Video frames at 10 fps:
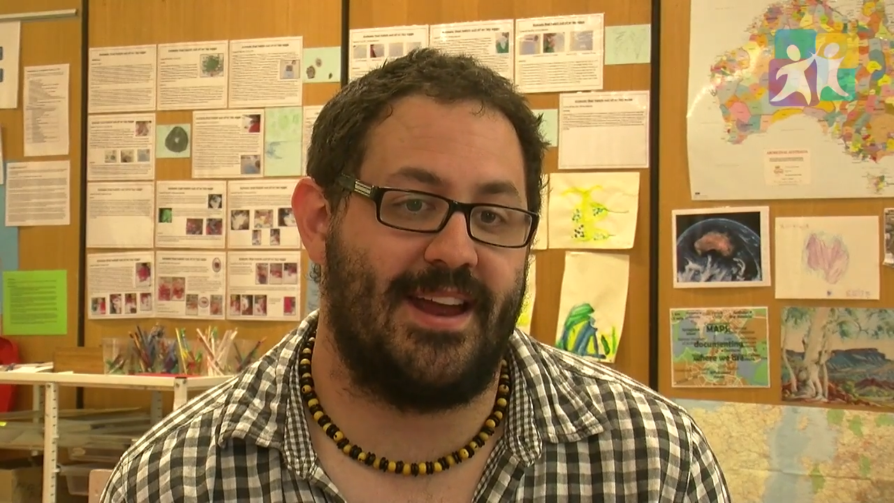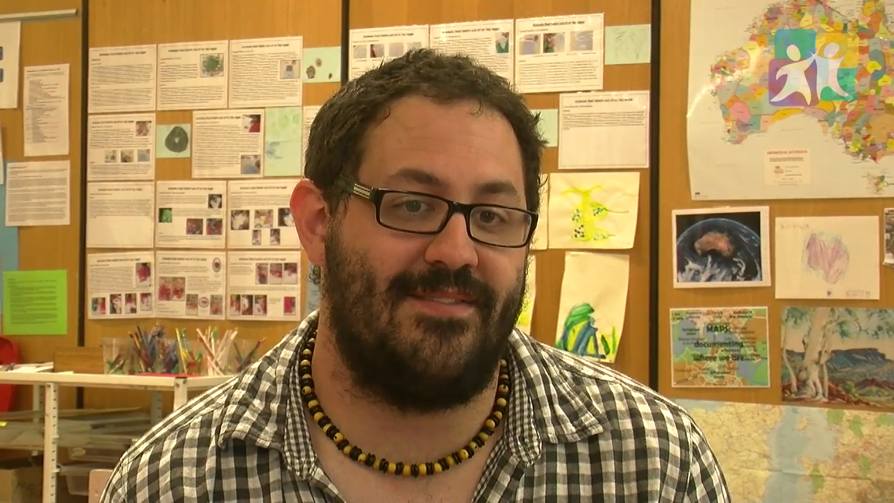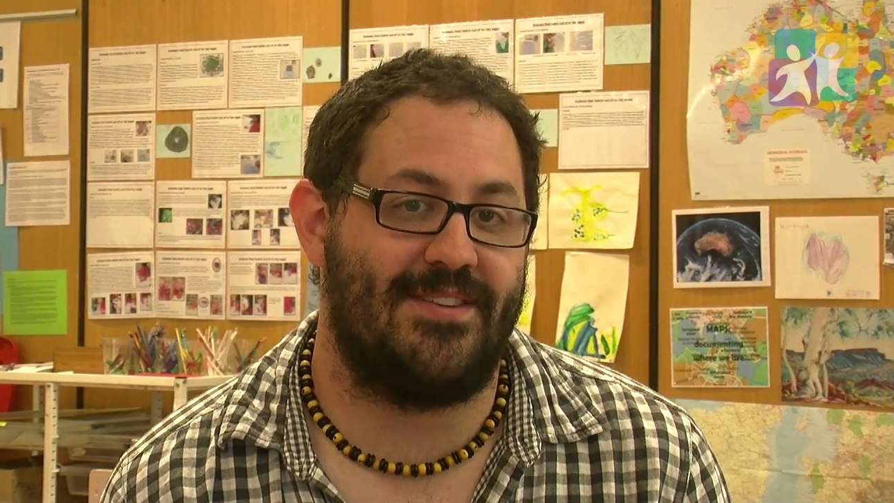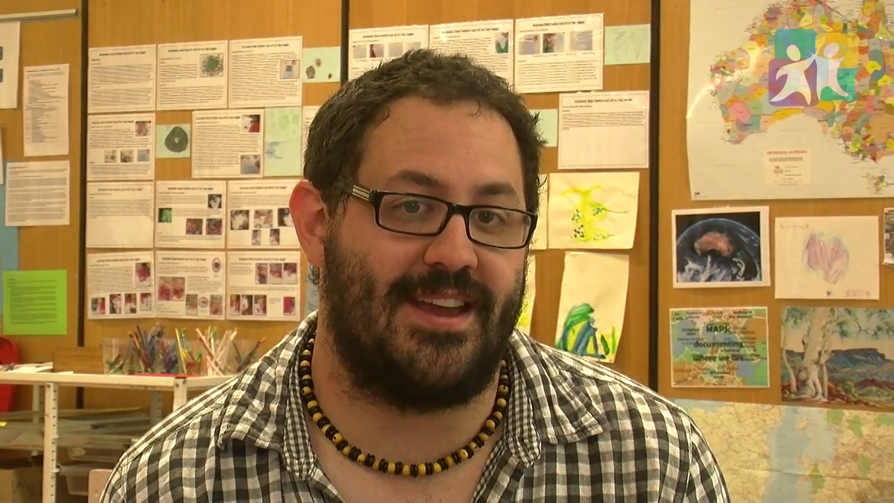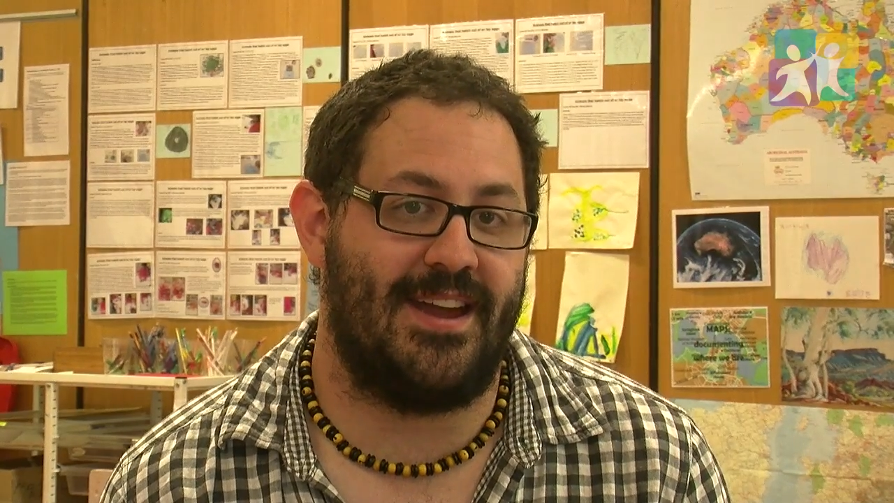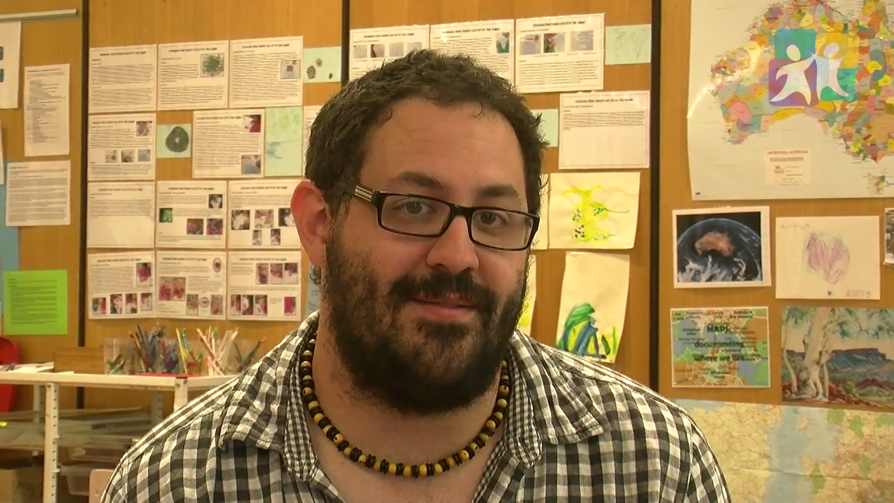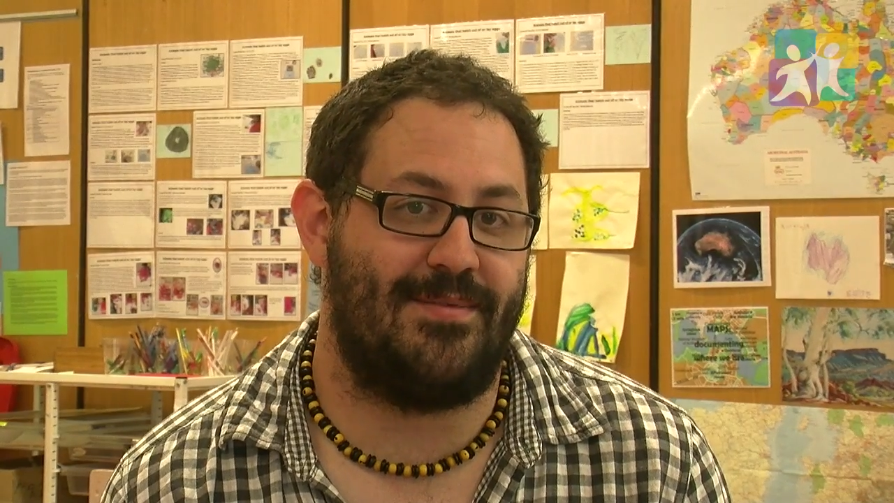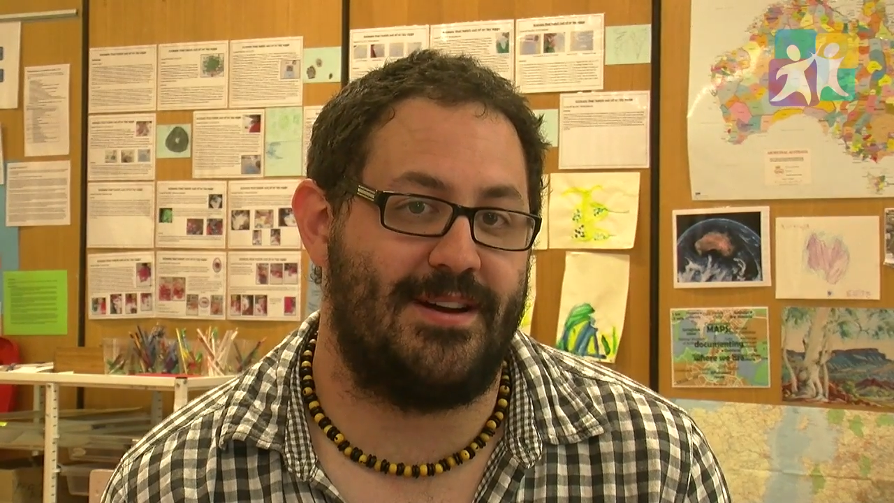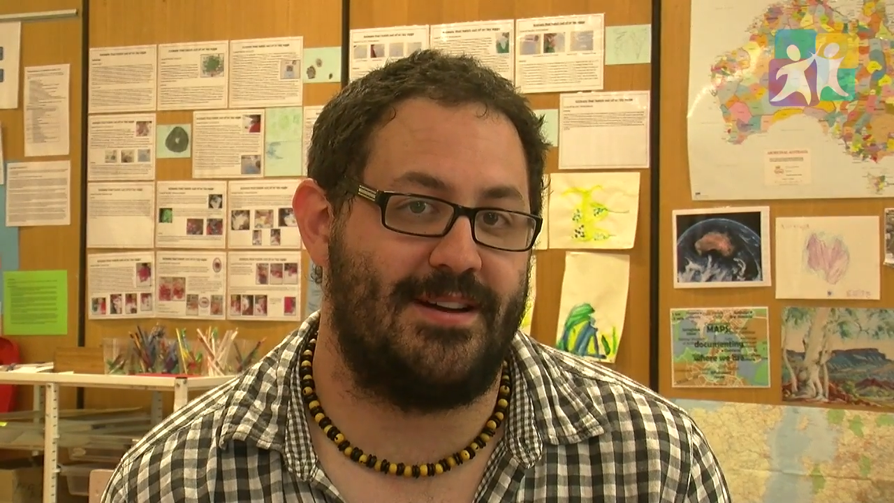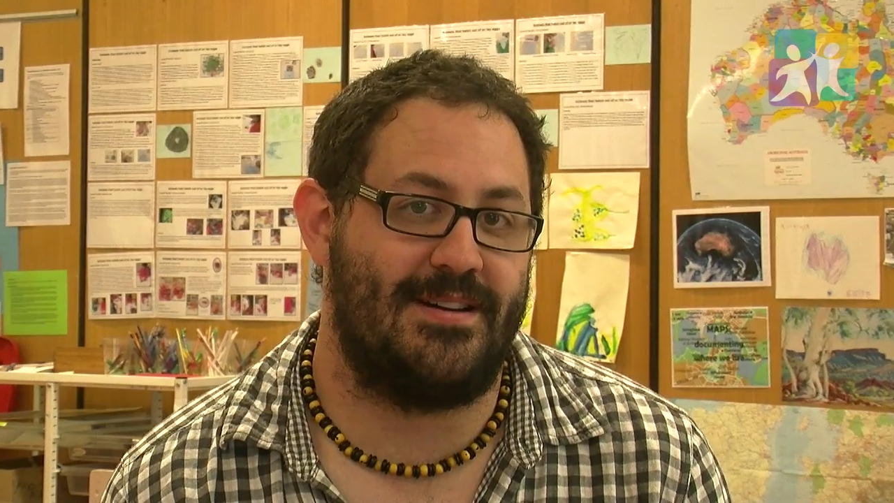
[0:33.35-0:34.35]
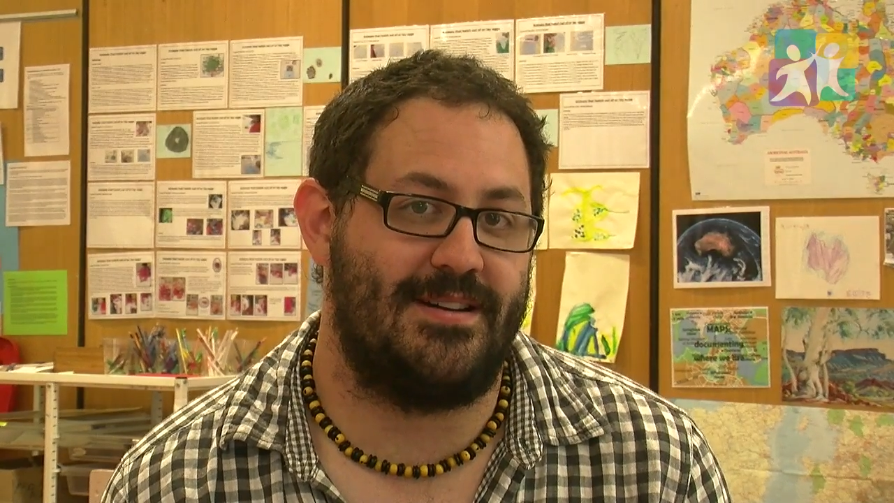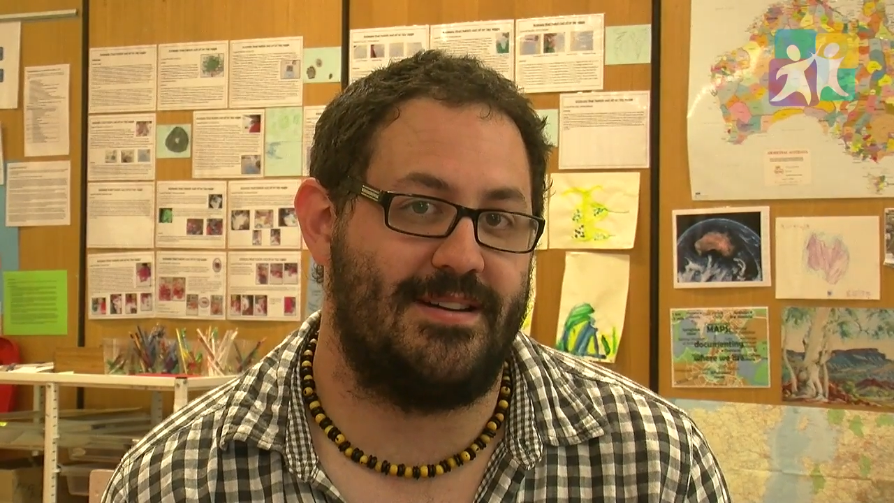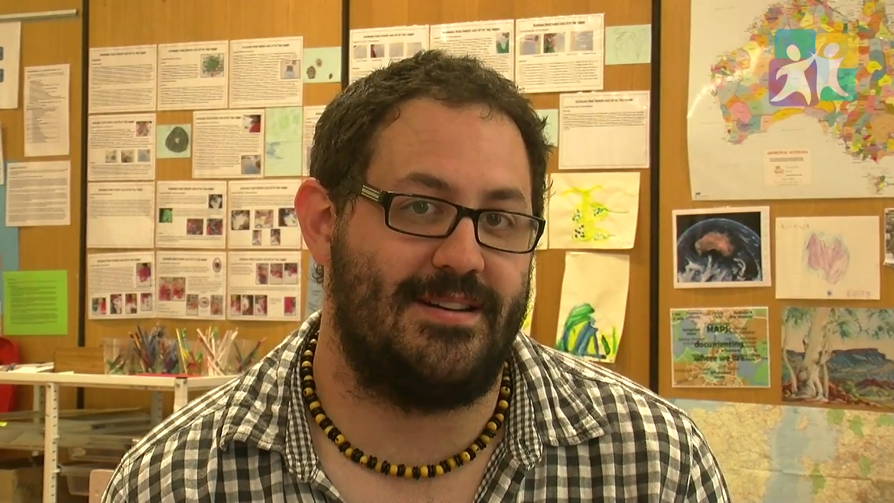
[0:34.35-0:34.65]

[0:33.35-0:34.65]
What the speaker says: came to Canberra